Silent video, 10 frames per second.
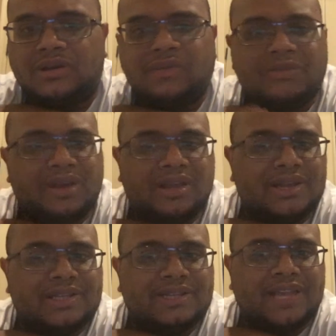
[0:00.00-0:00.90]
And let me be
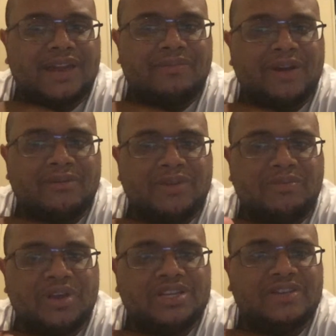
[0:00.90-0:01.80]
clear, this is not about
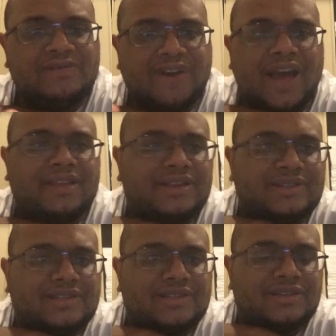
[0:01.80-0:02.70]
me preaching
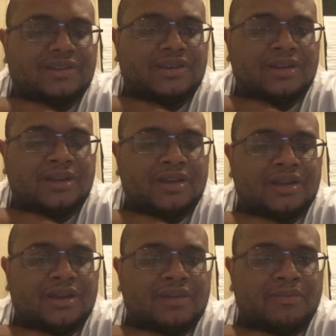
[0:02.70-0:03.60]
violence,
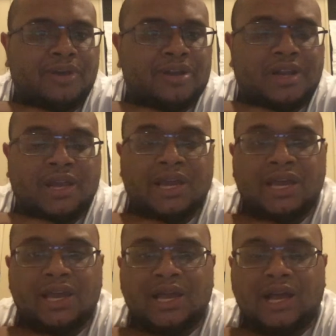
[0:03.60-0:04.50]

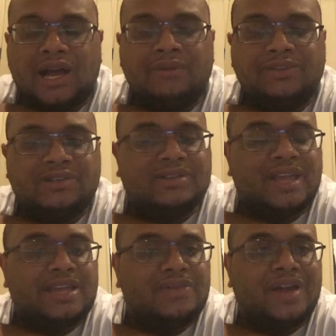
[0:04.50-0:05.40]
but I'm
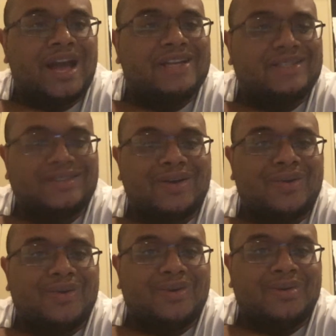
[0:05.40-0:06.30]
just letting you guys
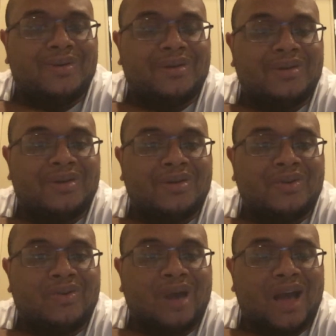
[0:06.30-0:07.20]
know
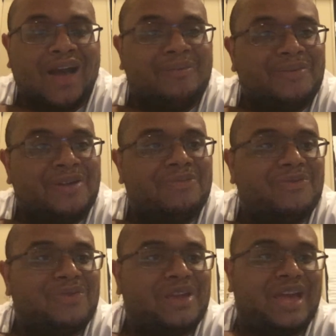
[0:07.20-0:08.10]
how
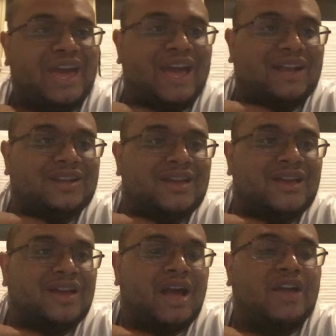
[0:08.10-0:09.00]
people react,
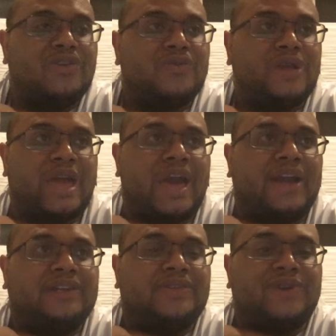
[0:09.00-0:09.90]
how you
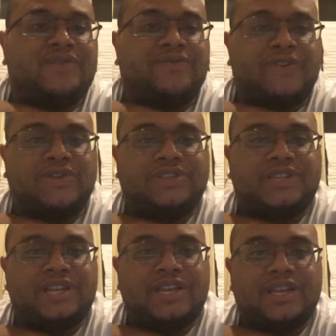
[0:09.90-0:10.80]
react to
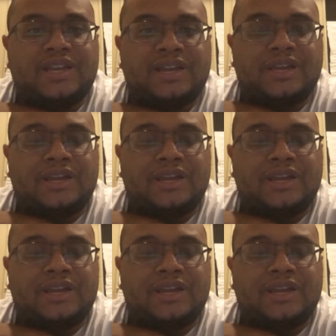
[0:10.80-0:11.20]
adversity